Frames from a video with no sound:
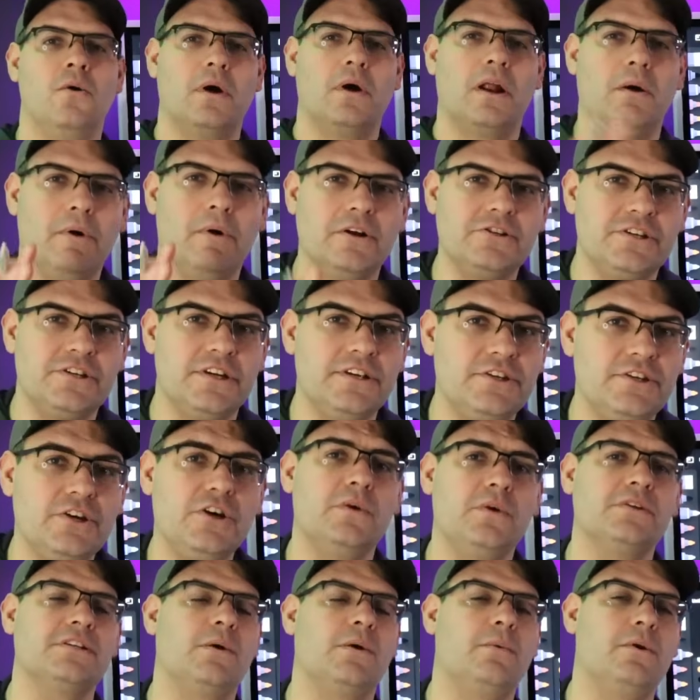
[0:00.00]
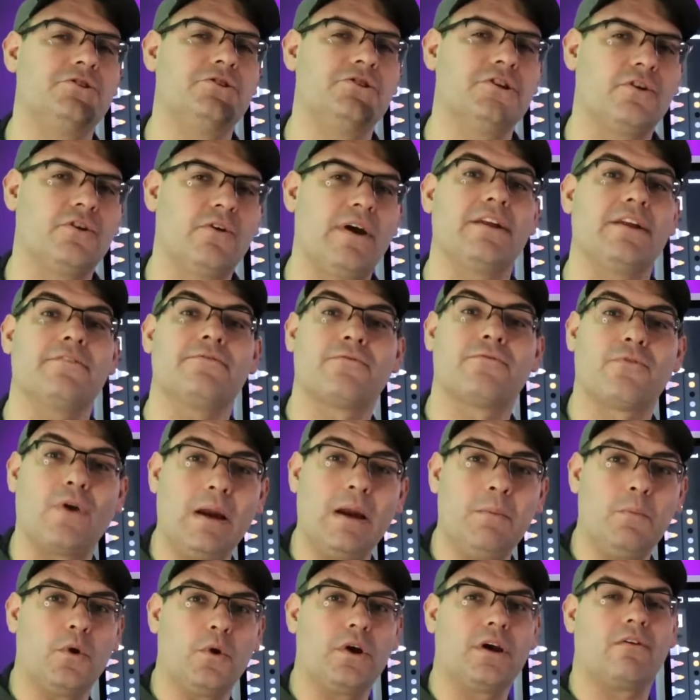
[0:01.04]
What I want you to do is I want you to create a
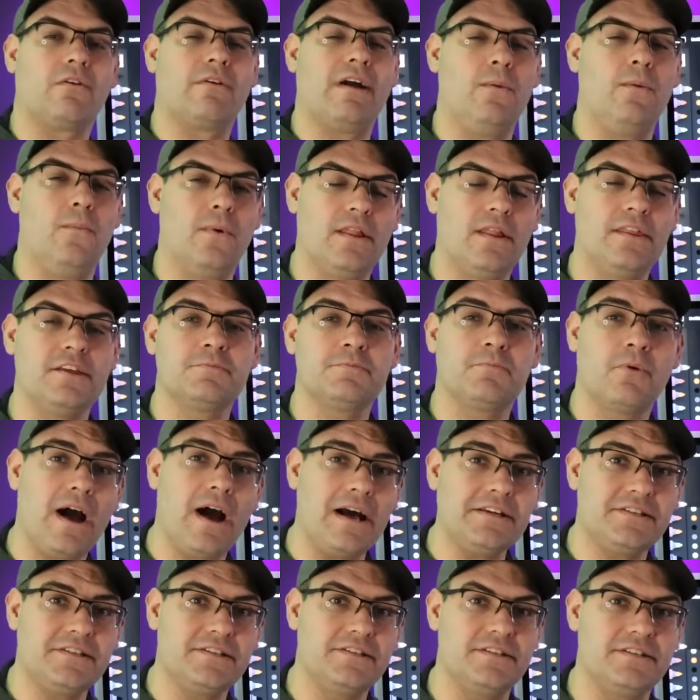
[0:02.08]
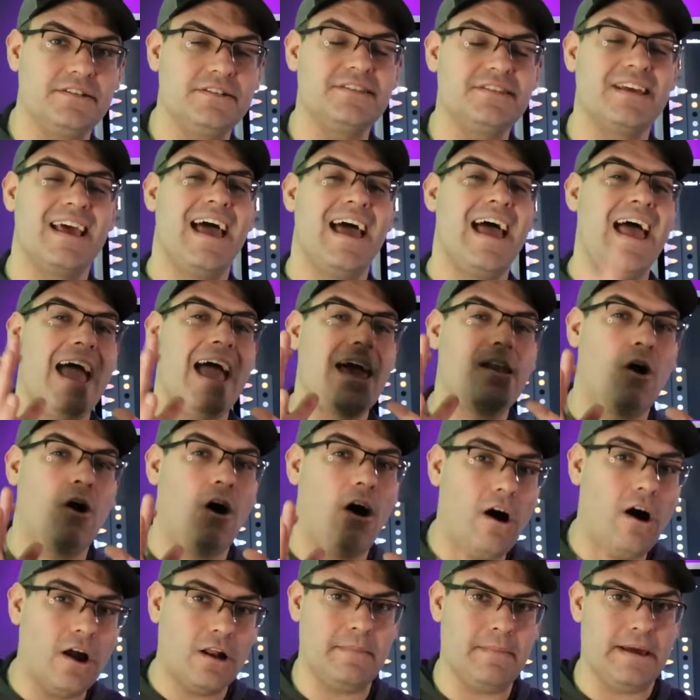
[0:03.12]
framework around one of these processes and
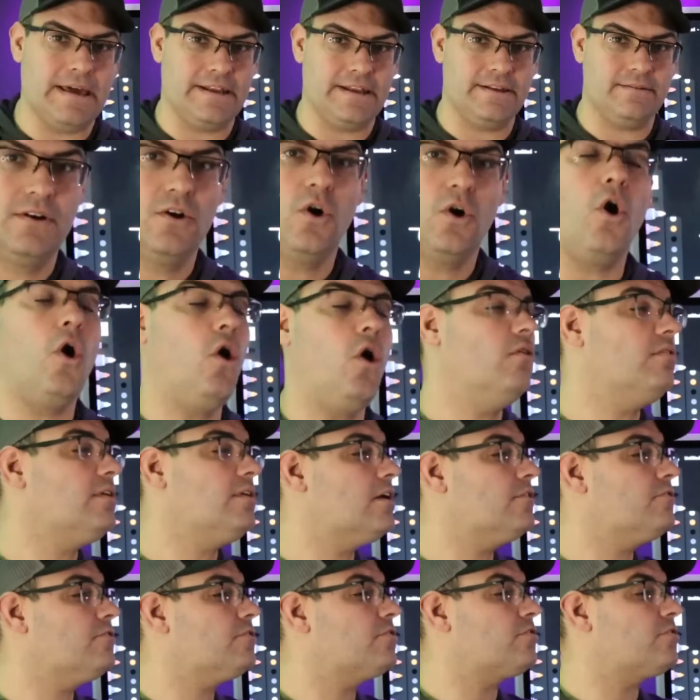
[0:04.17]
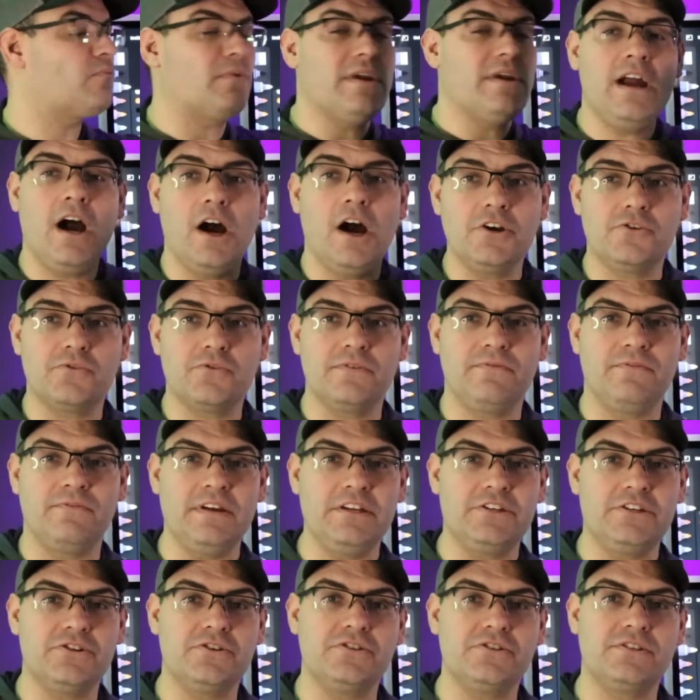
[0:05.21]
automate it. All the other 300
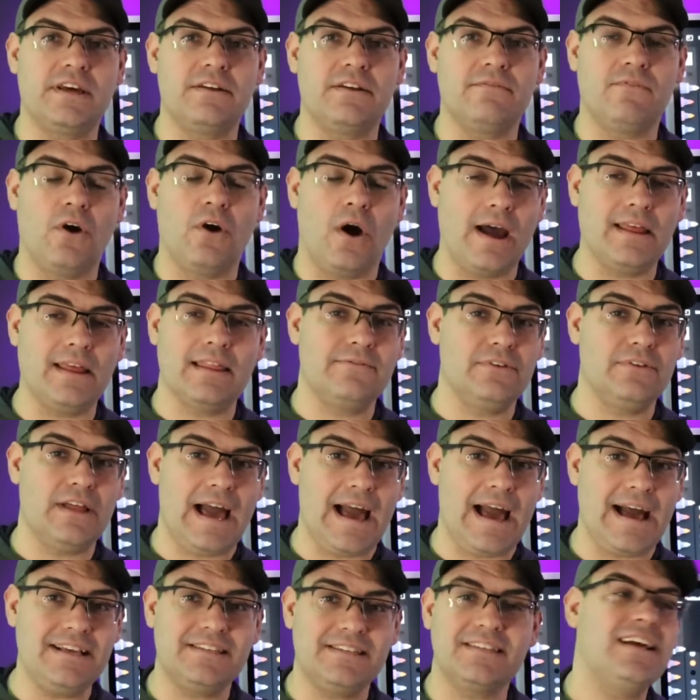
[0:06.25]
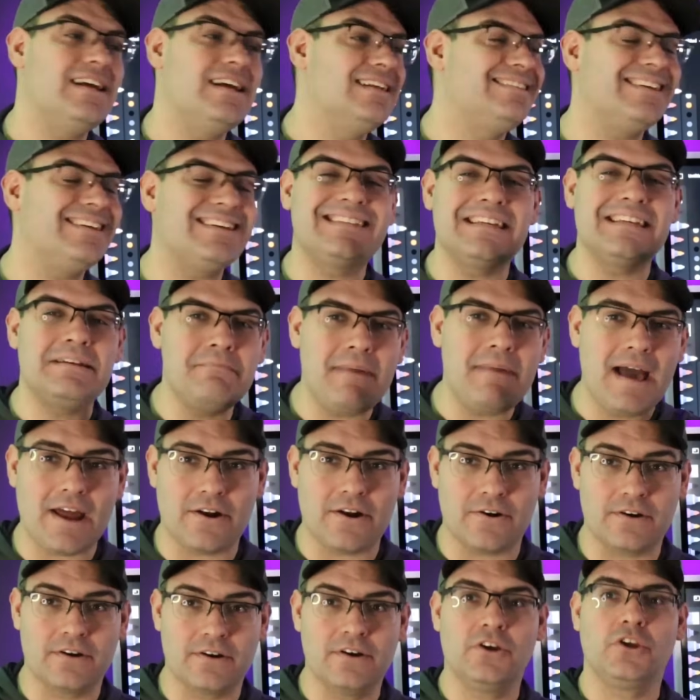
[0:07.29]
features that High Level has, doesn't
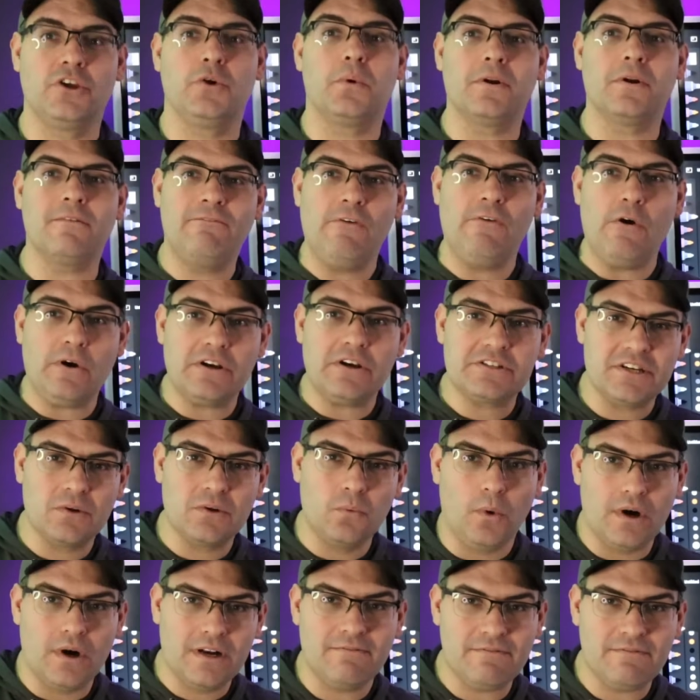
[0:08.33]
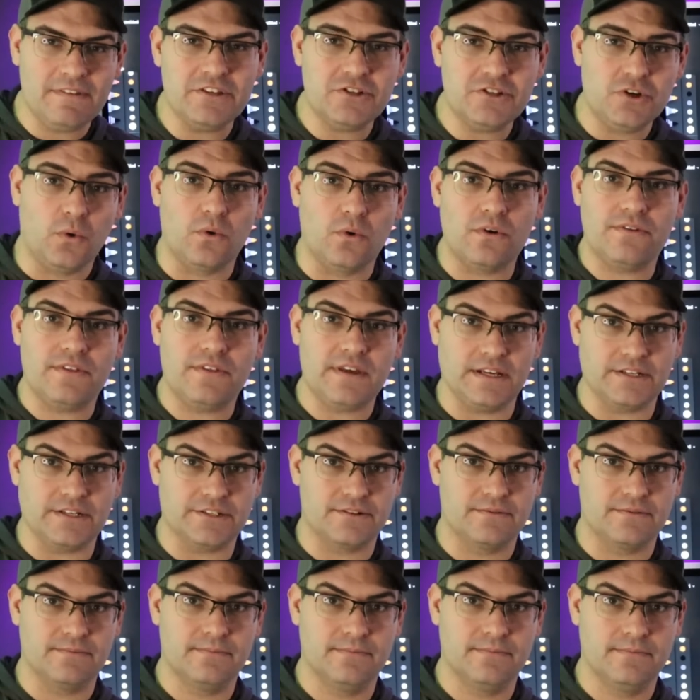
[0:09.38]
matter. You wanna focus on one of these core things.